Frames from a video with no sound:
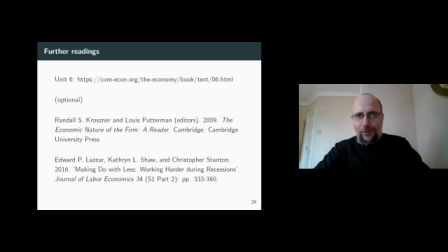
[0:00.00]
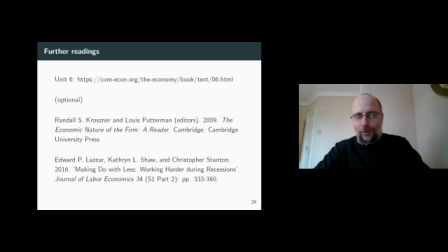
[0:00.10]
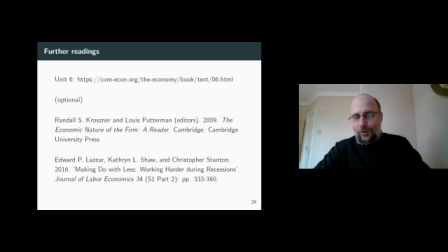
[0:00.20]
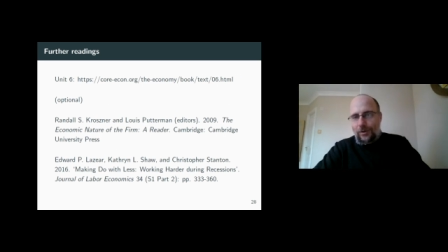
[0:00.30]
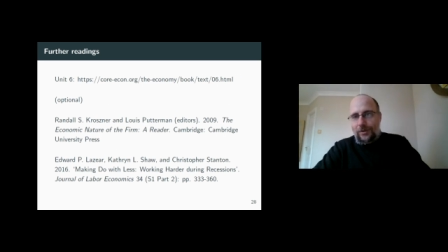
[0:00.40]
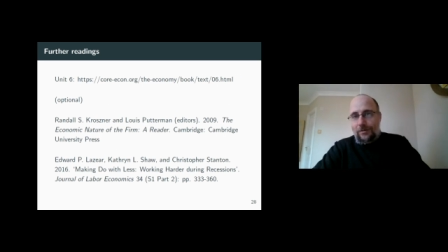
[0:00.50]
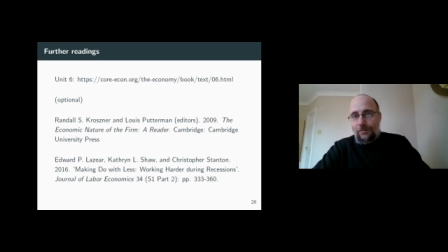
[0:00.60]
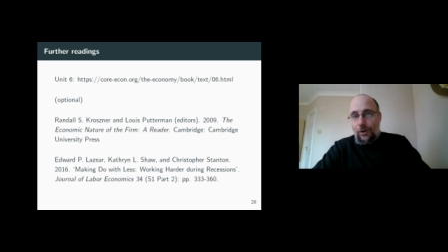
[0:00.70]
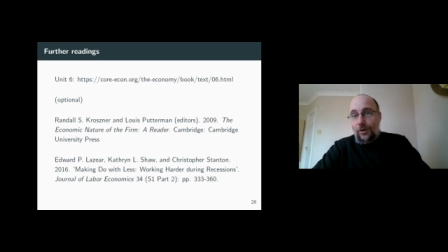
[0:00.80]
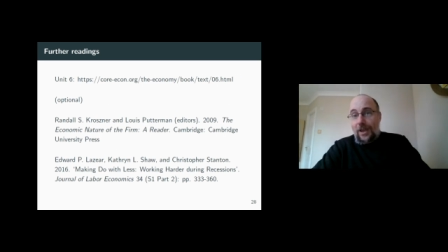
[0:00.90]
or
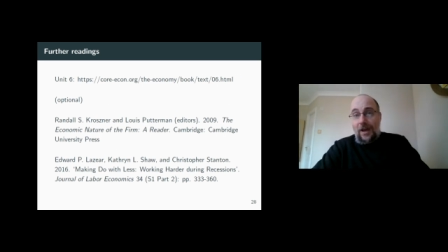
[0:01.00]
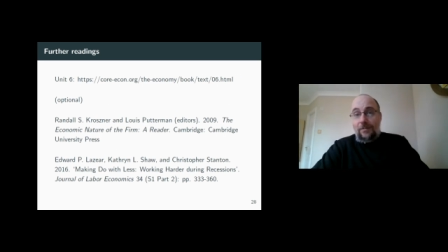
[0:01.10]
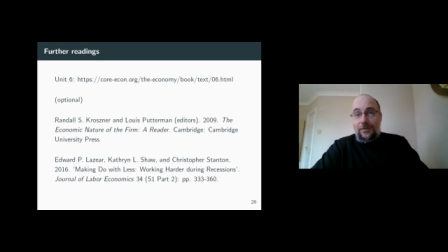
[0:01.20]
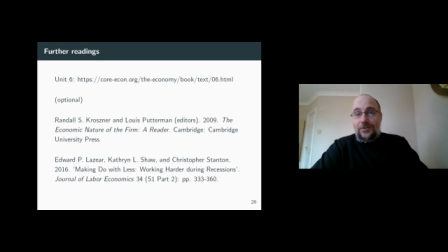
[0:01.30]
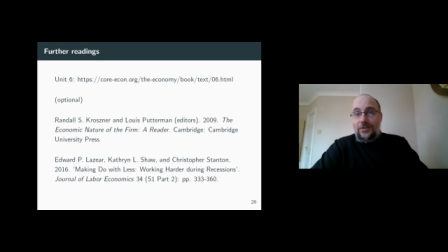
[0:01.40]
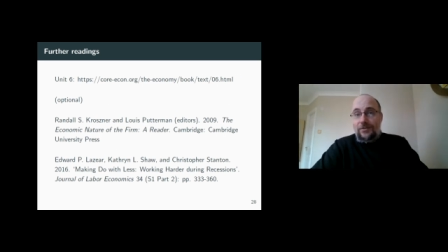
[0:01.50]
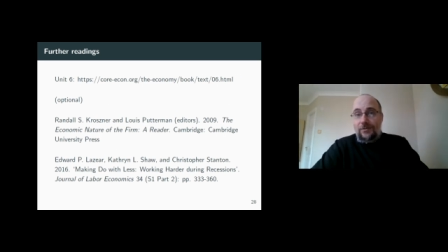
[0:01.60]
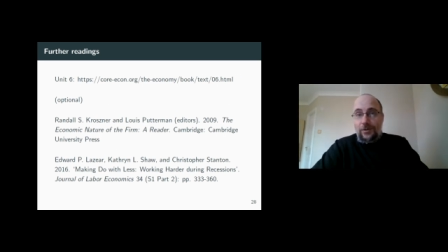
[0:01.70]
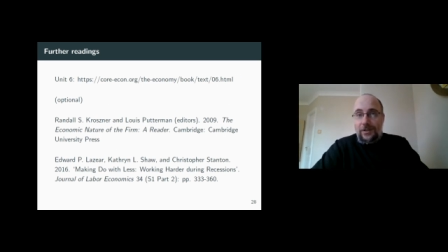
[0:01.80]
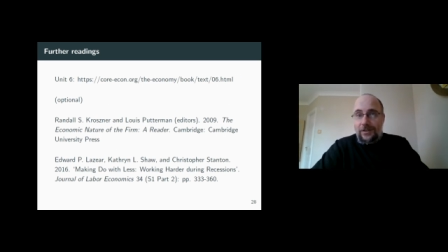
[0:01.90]
on campus
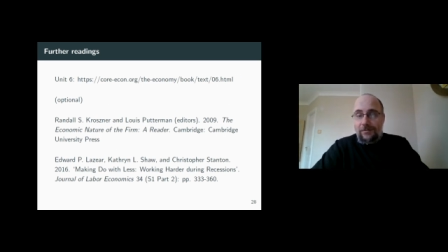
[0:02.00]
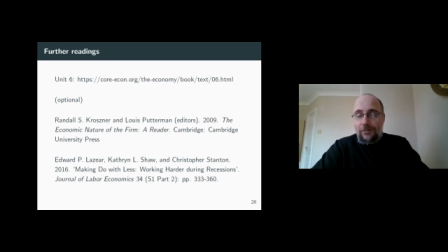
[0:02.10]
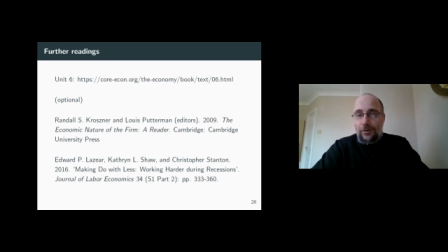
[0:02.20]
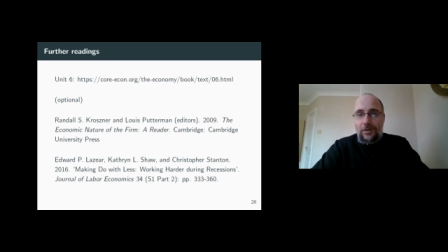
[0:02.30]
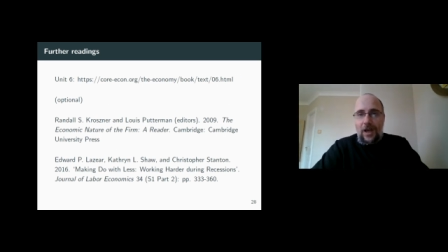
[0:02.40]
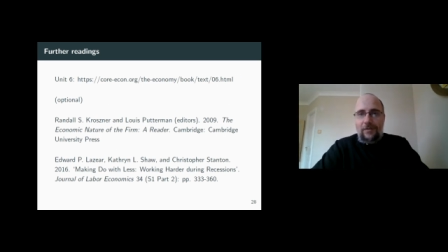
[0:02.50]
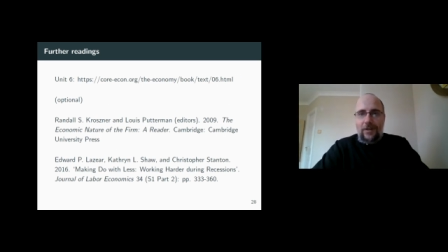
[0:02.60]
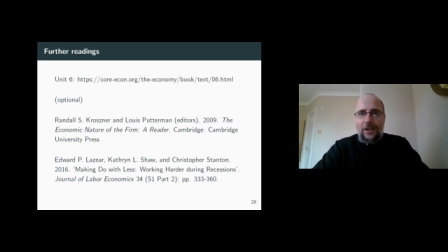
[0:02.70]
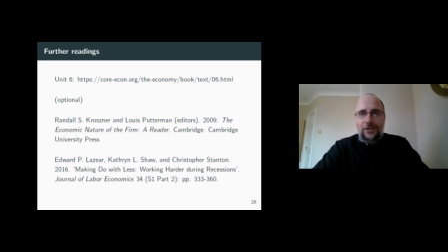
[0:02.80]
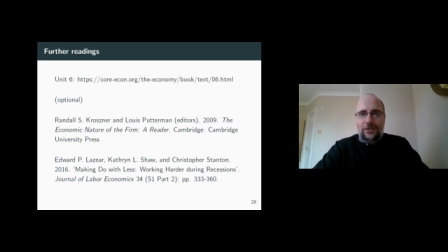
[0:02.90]
for the for the live
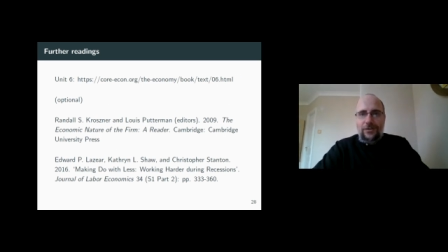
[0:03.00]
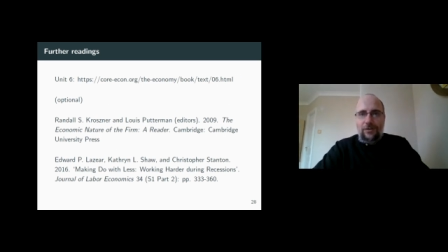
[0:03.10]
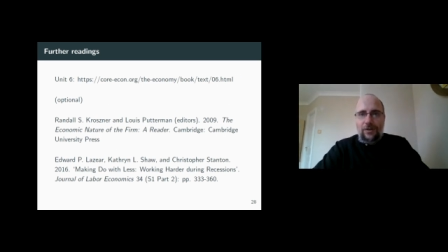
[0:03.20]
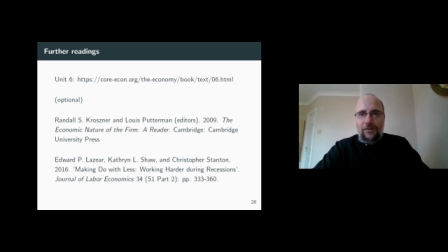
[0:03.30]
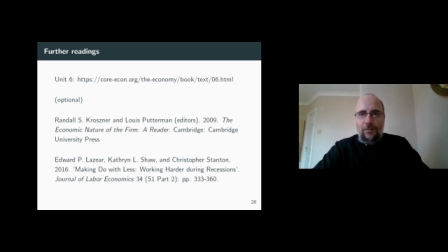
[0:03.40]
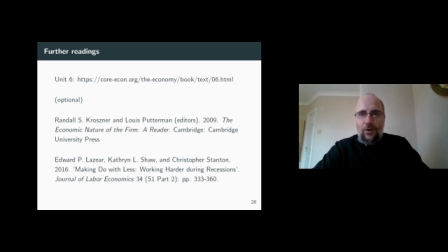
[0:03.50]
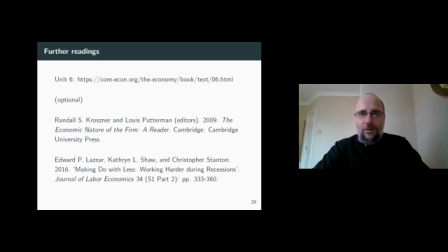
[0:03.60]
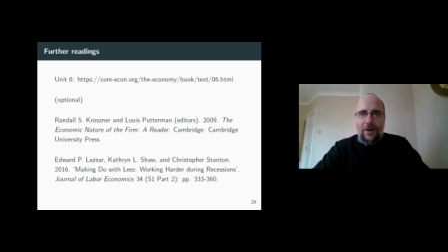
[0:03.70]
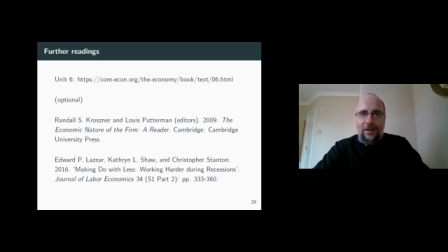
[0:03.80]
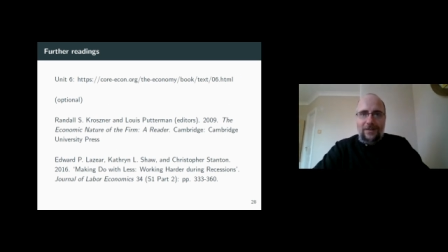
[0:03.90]
lectures to learn more
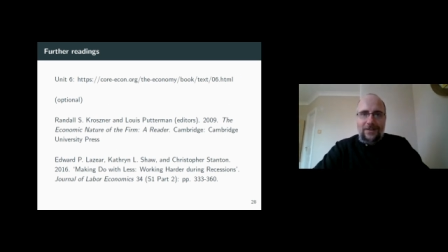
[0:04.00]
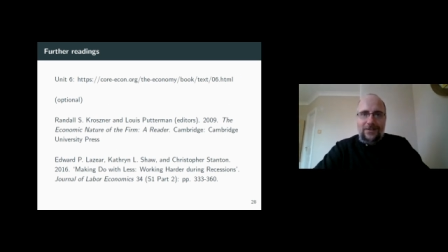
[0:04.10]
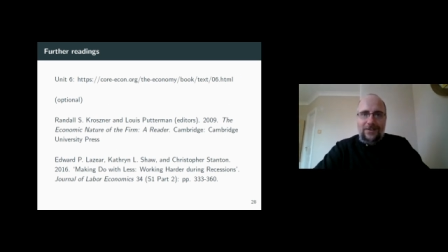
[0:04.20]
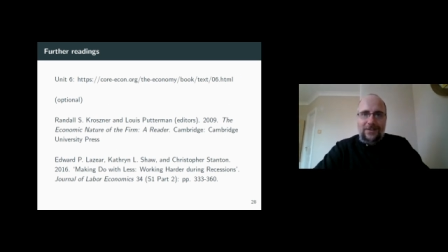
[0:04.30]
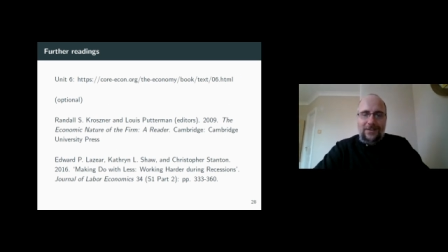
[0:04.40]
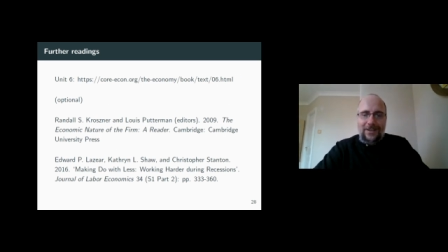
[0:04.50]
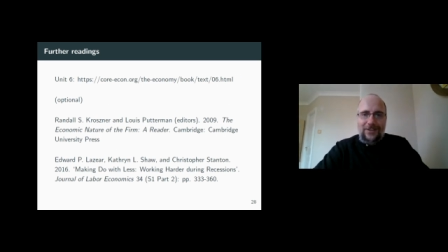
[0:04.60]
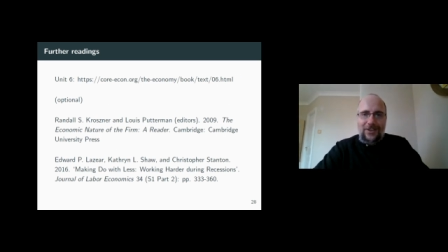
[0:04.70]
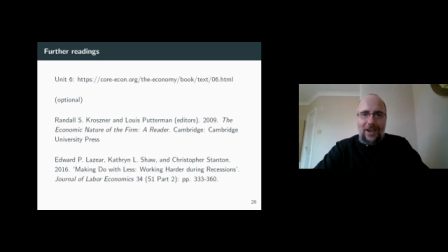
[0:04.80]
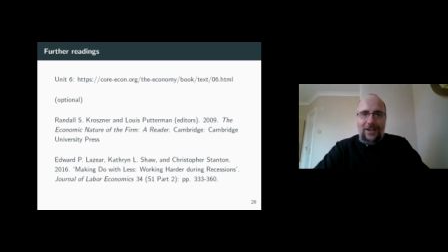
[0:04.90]
about this
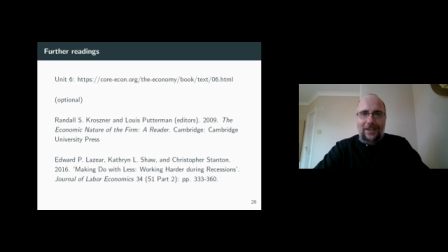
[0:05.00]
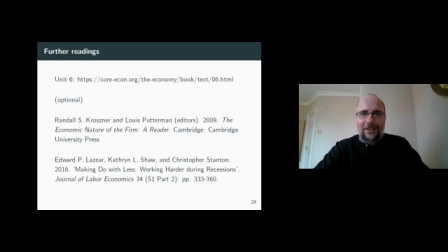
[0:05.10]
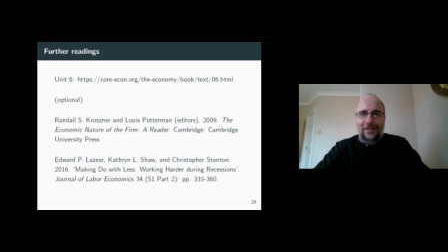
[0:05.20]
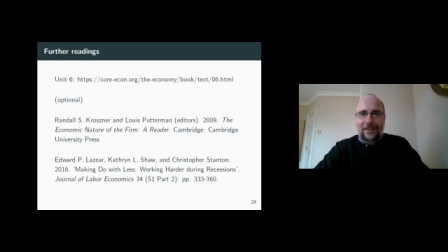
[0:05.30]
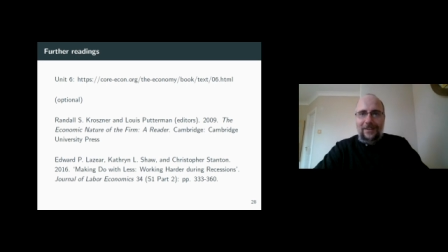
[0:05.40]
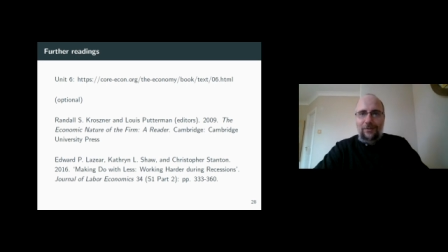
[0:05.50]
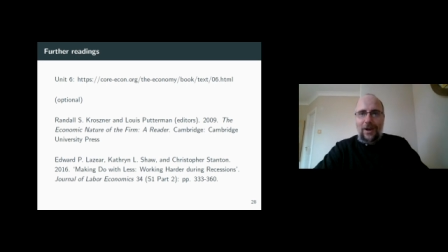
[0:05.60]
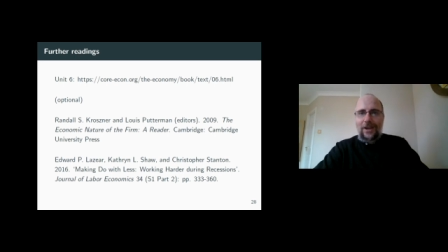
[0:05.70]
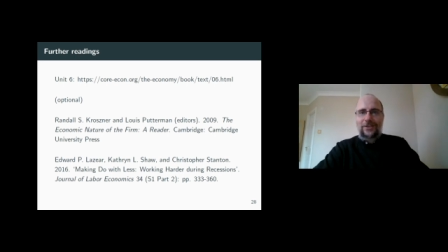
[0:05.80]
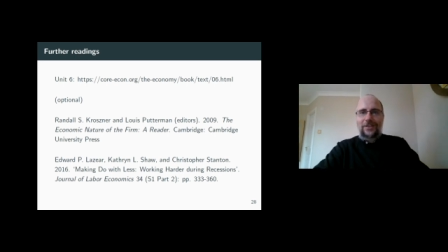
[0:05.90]
exciting
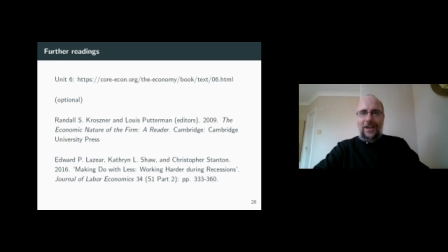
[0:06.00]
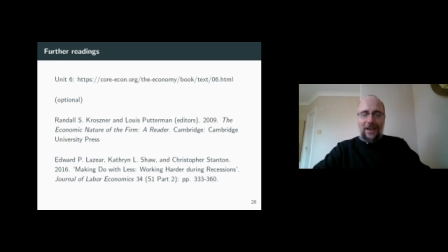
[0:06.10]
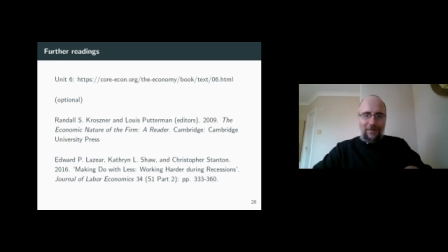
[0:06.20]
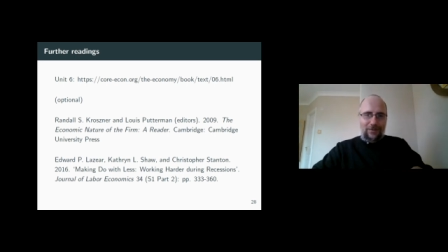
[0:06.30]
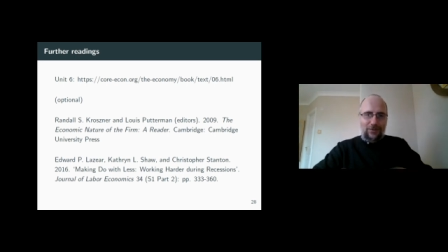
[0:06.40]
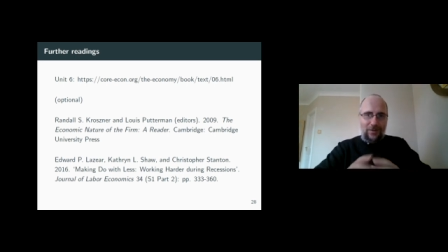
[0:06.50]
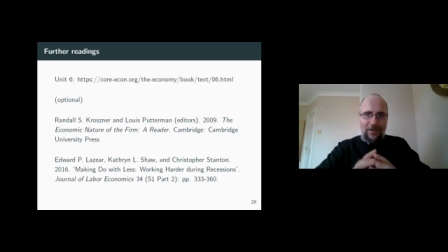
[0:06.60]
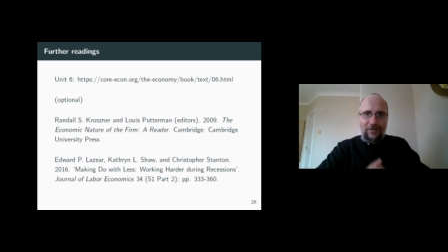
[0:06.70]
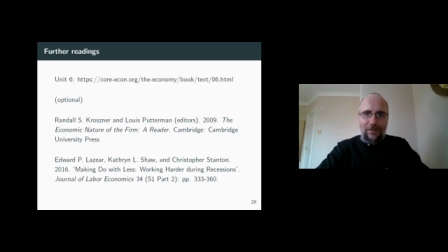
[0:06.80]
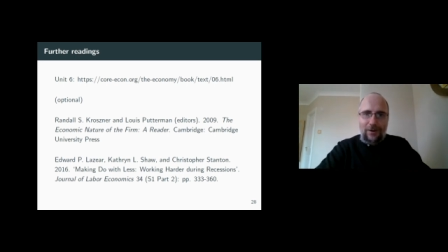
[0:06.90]
interaction that happens
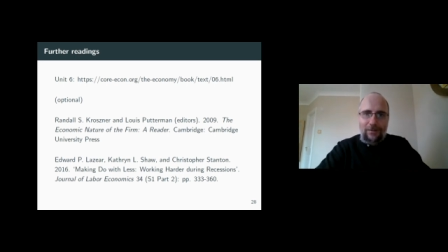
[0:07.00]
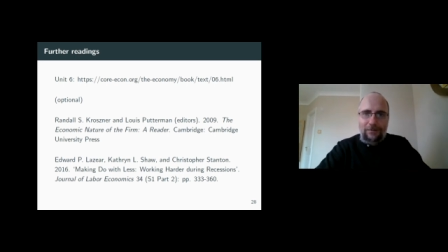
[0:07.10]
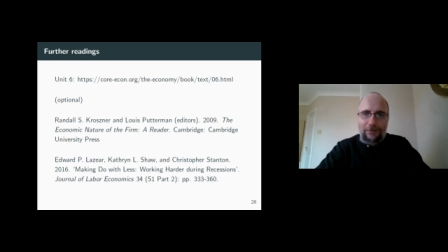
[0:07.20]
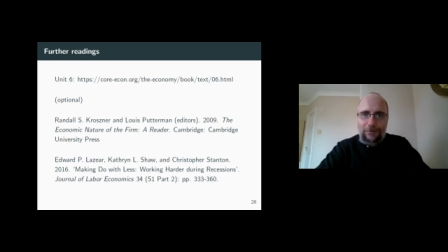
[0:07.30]
within the firm.